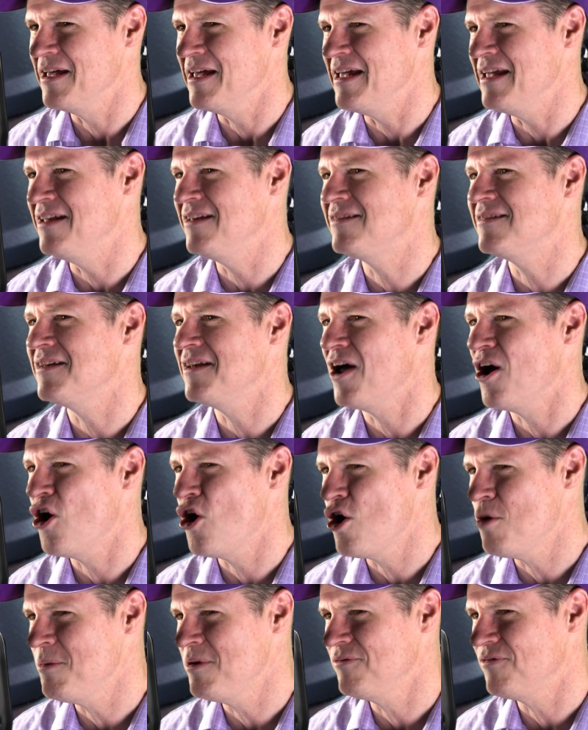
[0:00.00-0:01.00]
is that
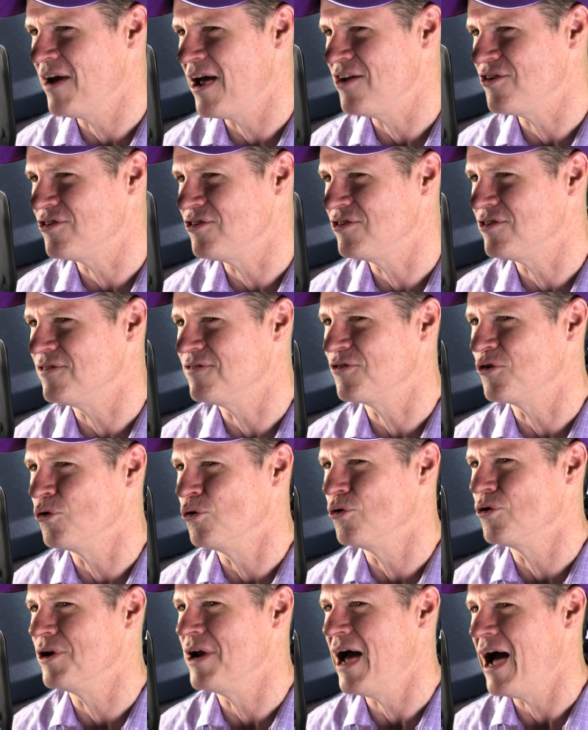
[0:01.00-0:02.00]
home invasions have
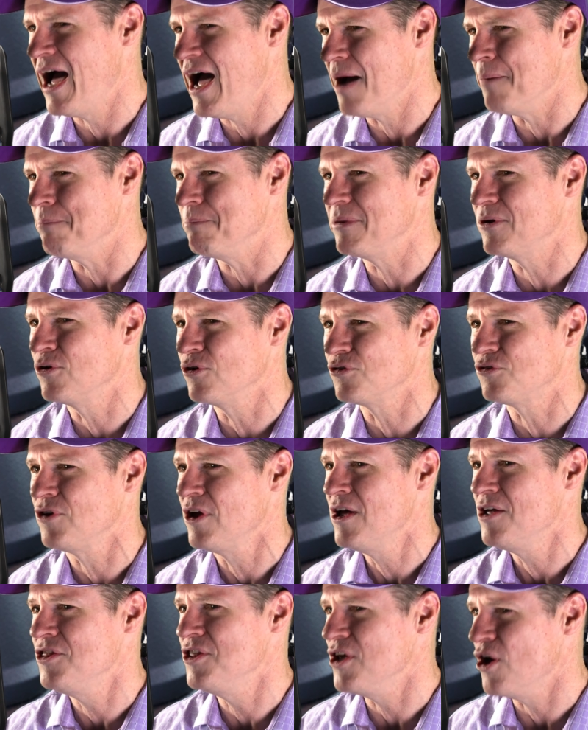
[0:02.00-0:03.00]
gone up, because
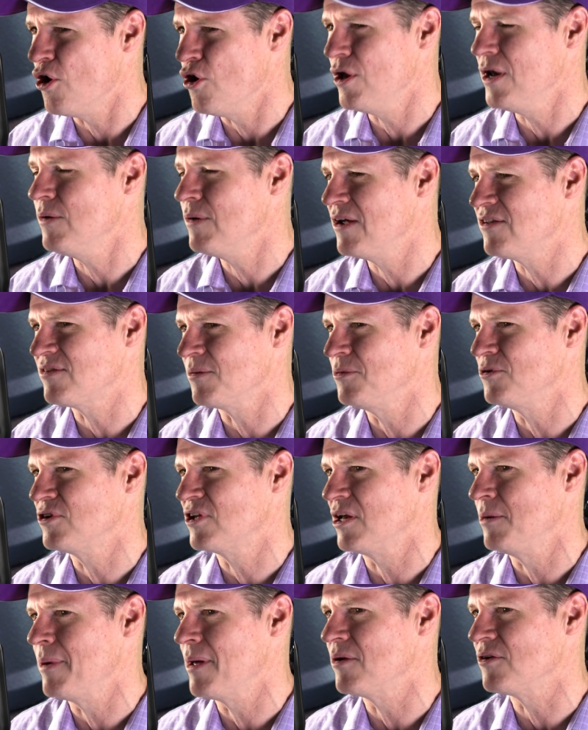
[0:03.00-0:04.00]
the only way someone's
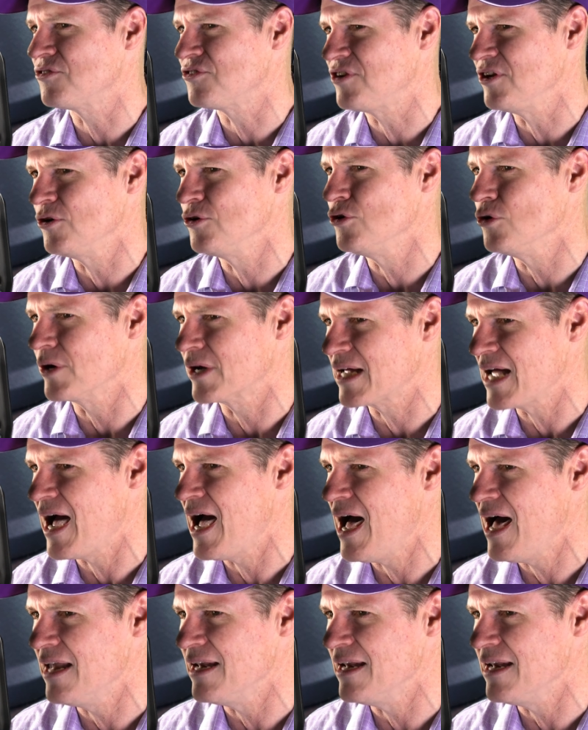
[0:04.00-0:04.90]
going to be able to steal your car